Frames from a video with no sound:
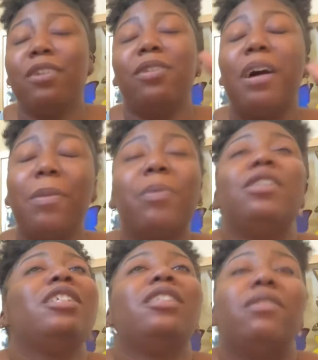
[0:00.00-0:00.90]
You know, I'm
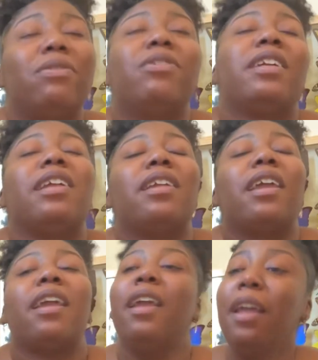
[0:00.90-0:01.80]
appreciative for
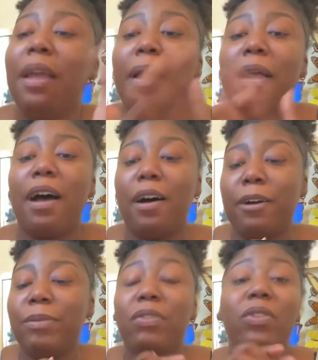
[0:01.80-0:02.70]
anything.
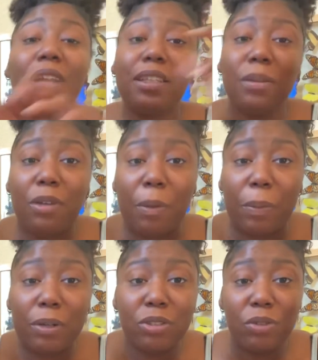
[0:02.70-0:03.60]
If you like to book a
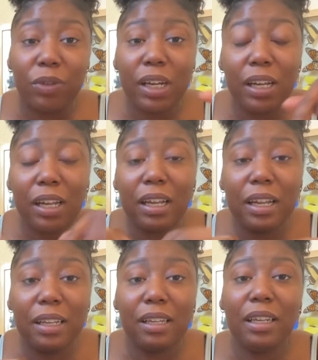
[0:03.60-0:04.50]
personal reading,
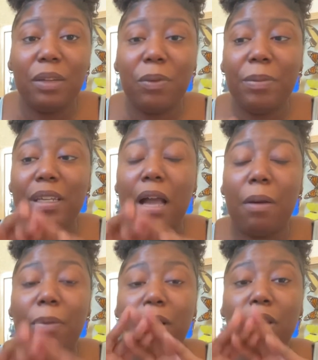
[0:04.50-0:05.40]
the link will be
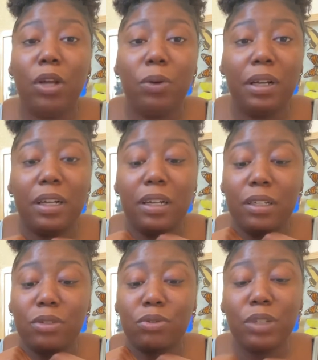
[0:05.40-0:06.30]
down below in the
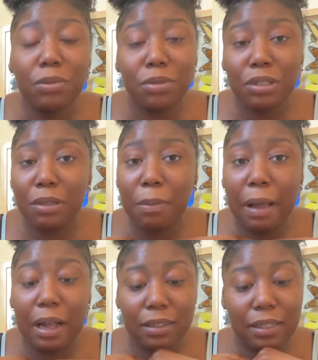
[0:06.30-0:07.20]
description
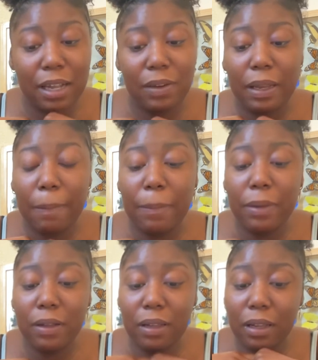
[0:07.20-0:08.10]
box, how you can
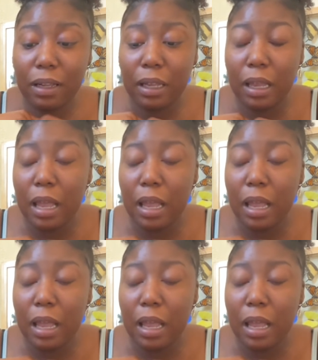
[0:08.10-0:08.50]
book.